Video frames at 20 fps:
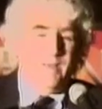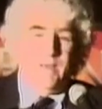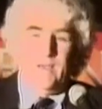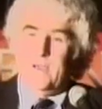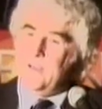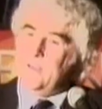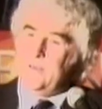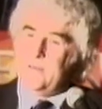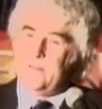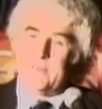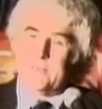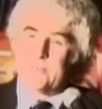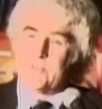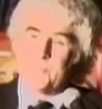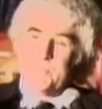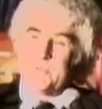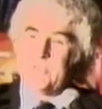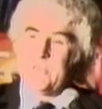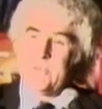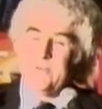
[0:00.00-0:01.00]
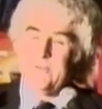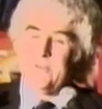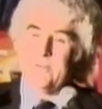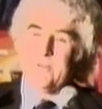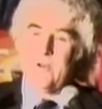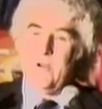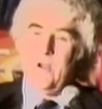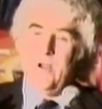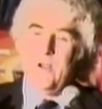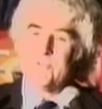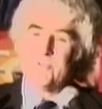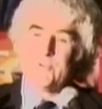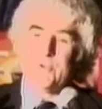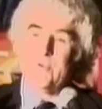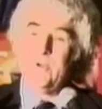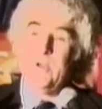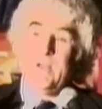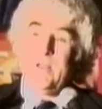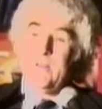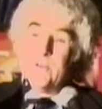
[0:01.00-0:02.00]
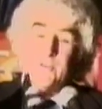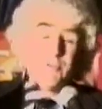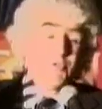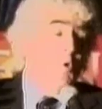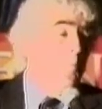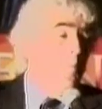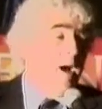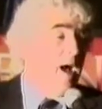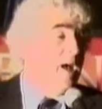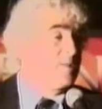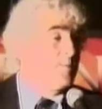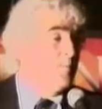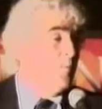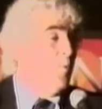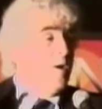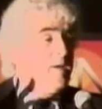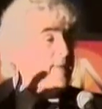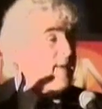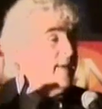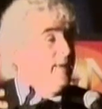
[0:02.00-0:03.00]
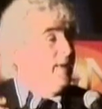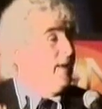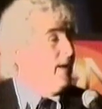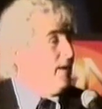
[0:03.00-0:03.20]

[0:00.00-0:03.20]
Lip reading: anything that's material at all. So there's no possible way they can get